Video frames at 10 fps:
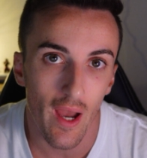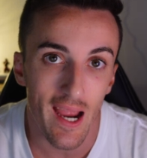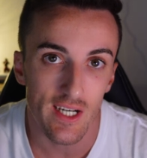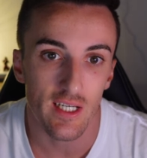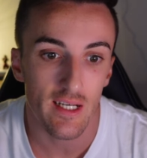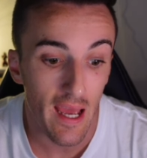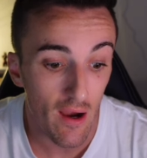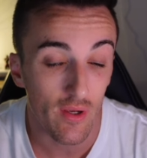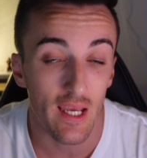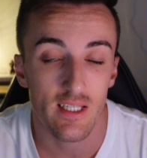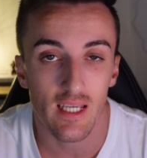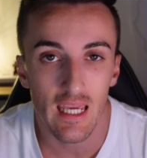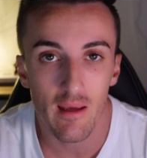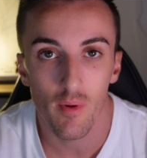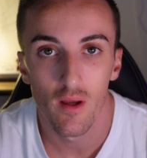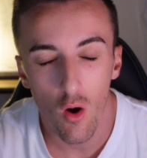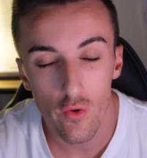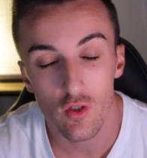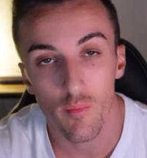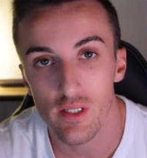actually now get to keep
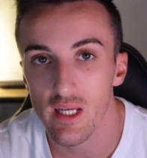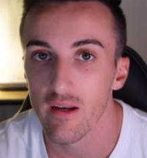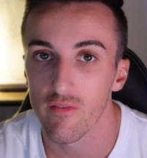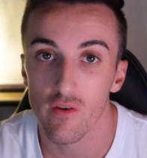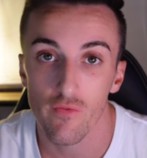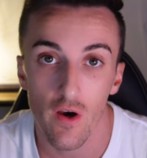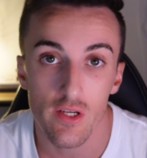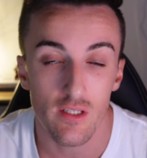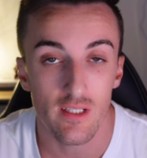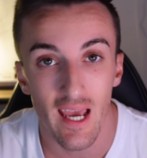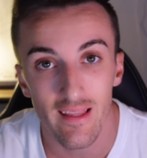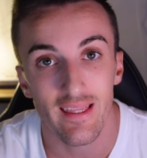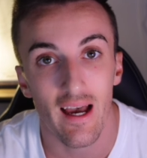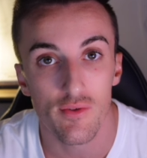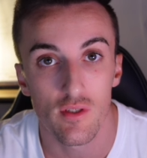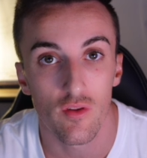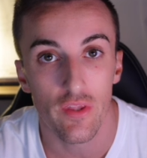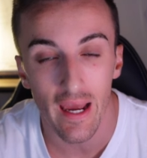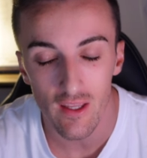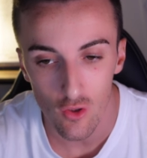100% of the first 10,000
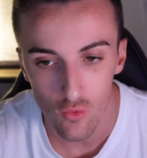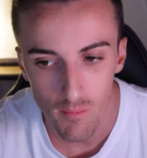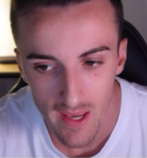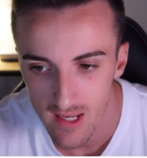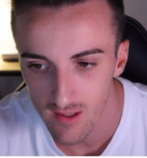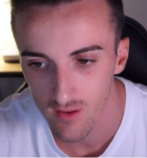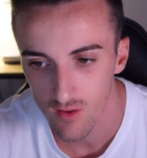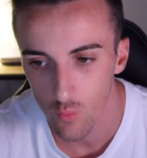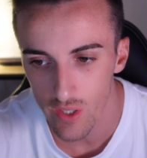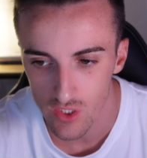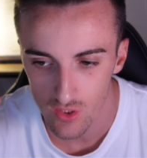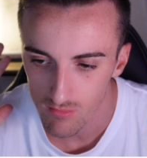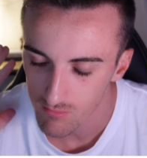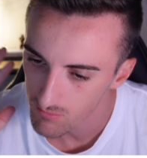that you make, which